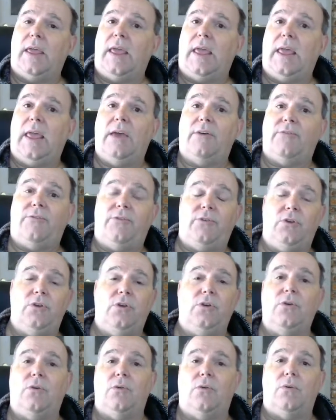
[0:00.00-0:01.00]
if
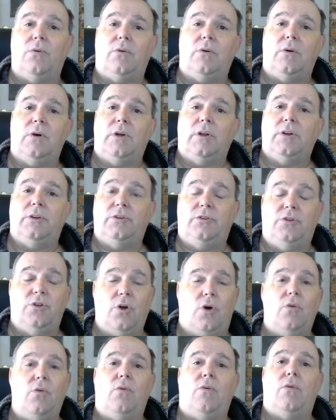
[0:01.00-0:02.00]
you
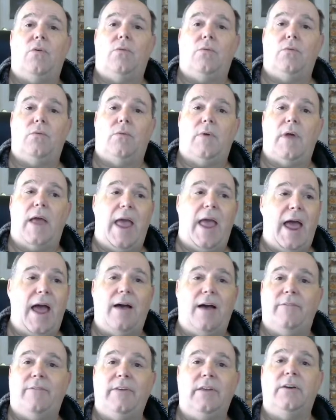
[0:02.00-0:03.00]
don't
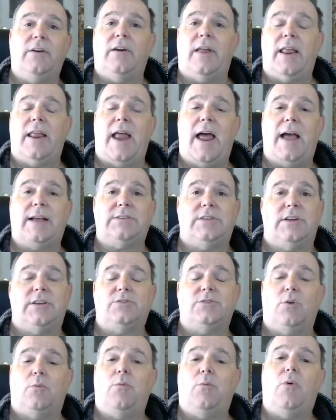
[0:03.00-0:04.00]
have internet
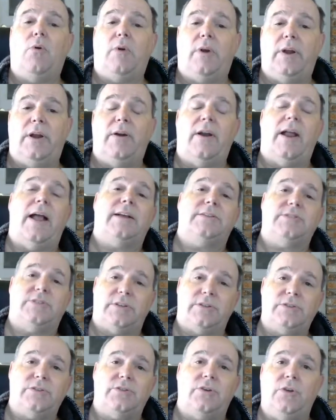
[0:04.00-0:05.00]
access or poor internet
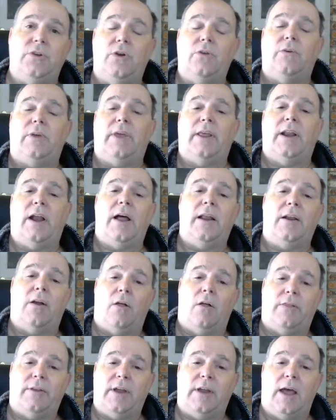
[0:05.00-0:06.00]
access, so you don't get on
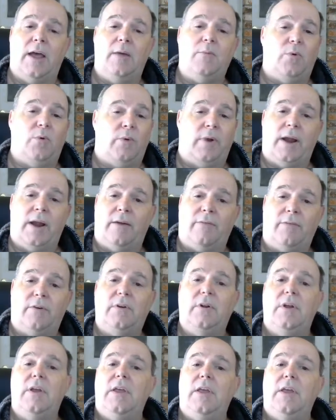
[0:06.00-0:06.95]
all the time or whatever,